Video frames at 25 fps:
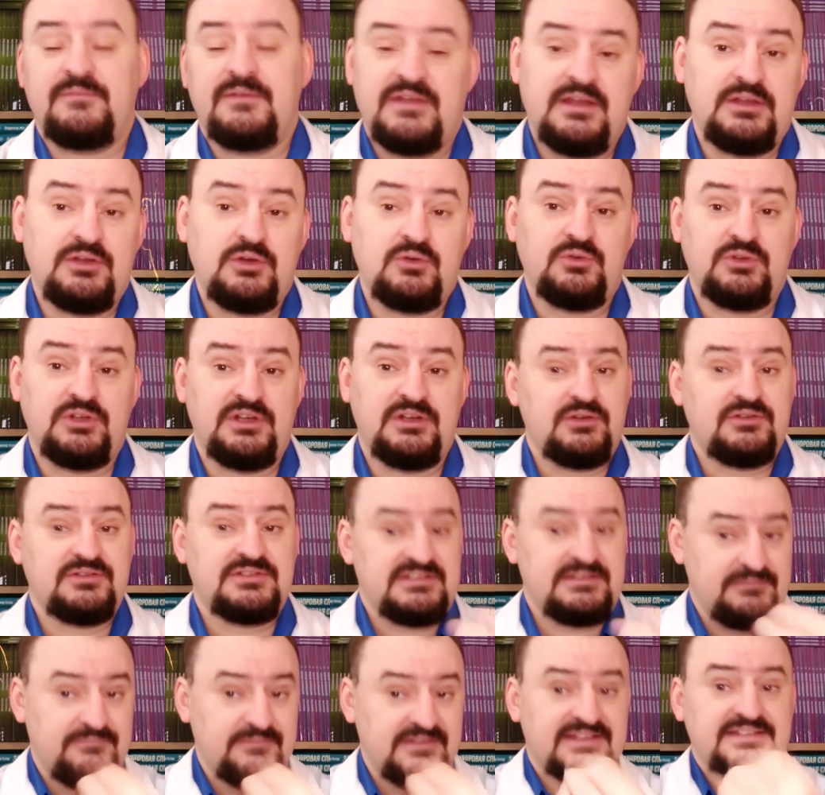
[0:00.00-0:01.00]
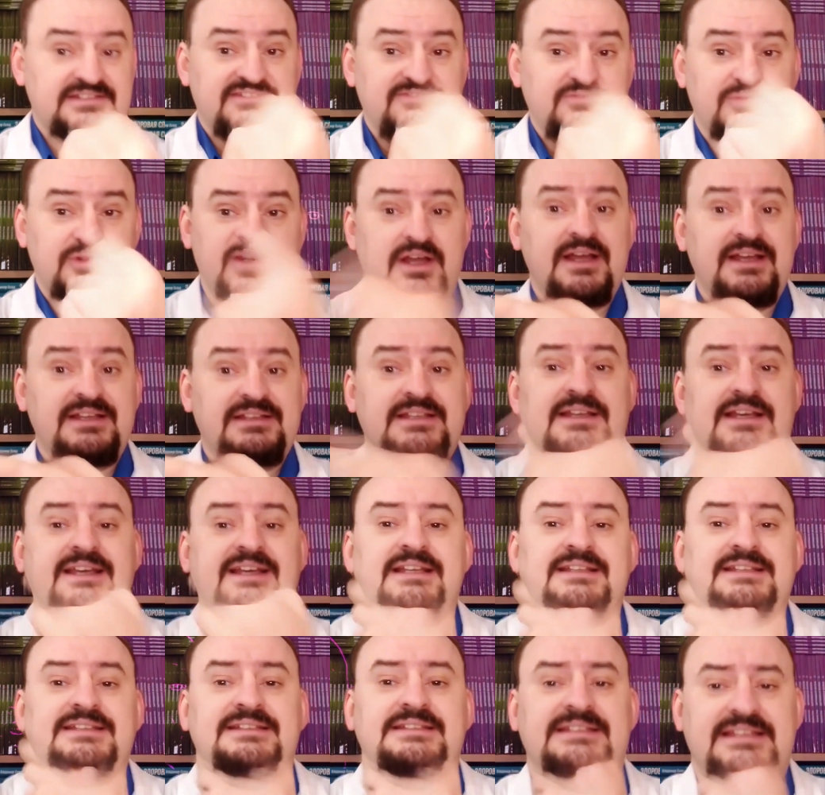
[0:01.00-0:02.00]
Leukos means white
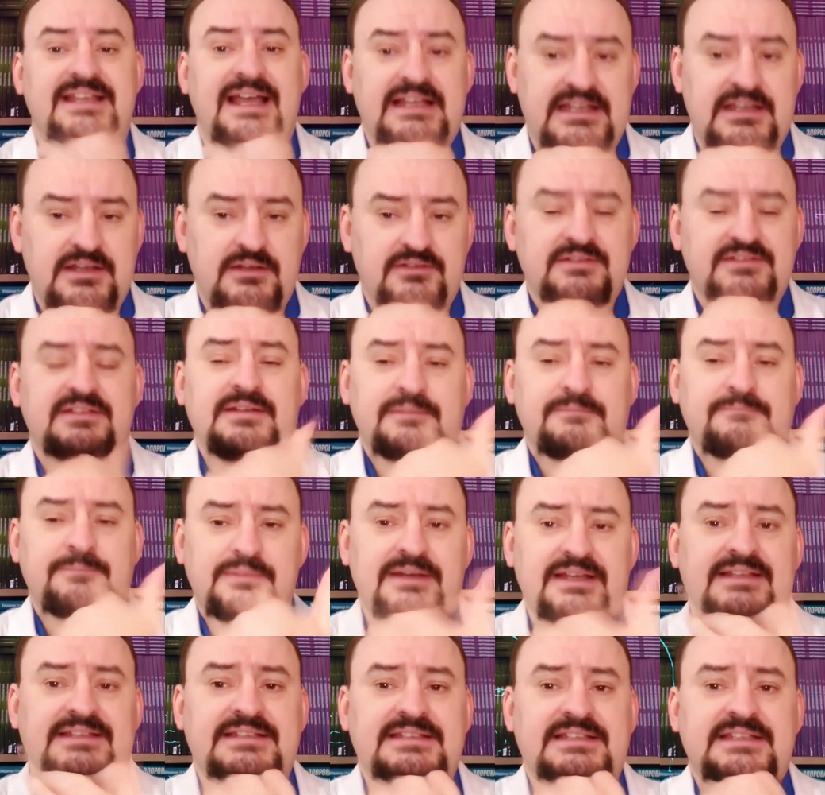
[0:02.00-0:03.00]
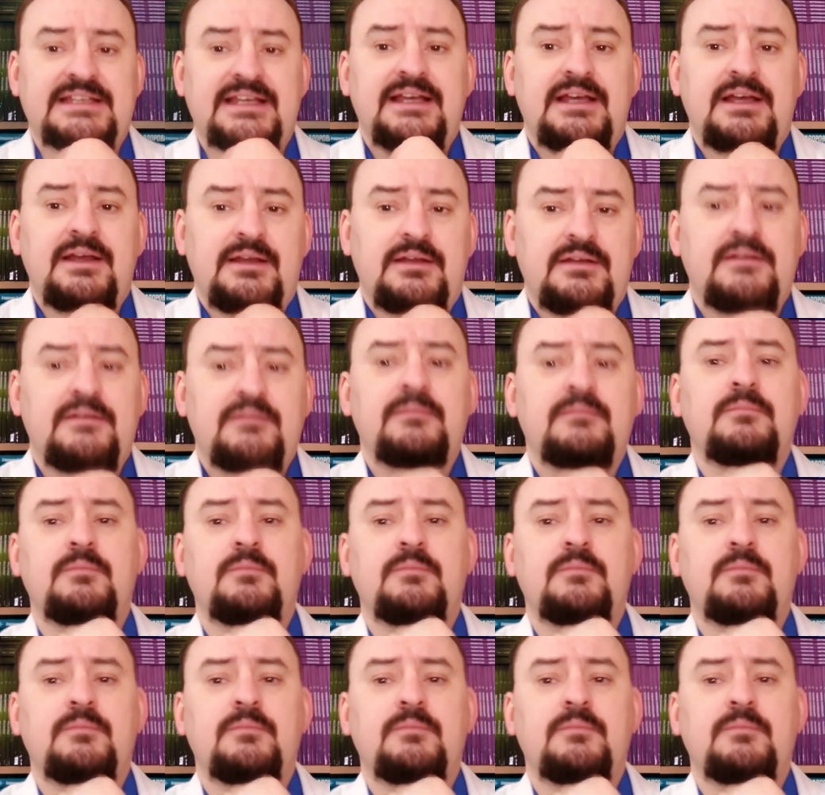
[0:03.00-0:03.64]
and cytos means cell.